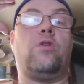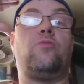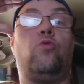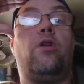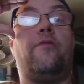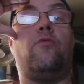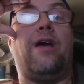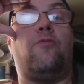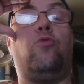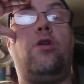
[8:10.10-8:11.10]
would
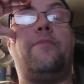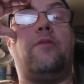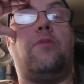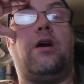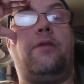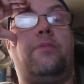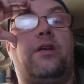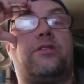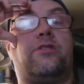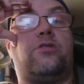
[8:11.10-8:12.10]
have been my
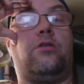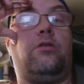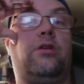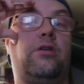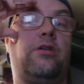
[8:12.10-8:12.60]
biggest concern,